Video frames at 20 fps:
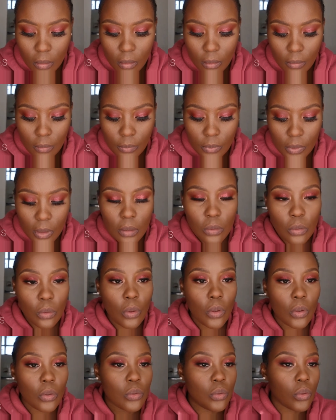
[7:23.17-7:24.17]
I'm just
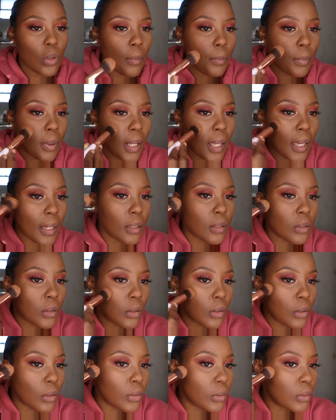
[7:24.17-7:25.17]
going to apply it
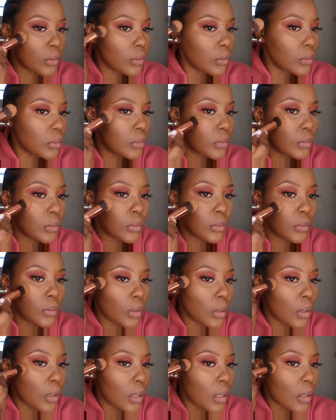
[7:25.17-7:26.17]
on
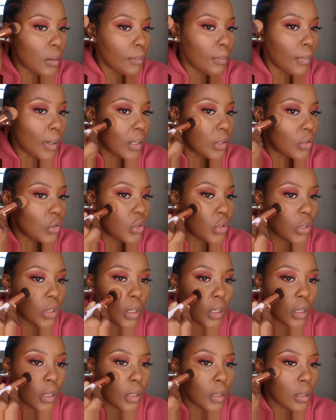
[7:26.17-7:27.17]
my
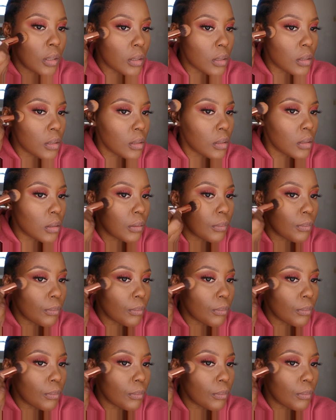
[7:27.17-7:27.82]
cheeks.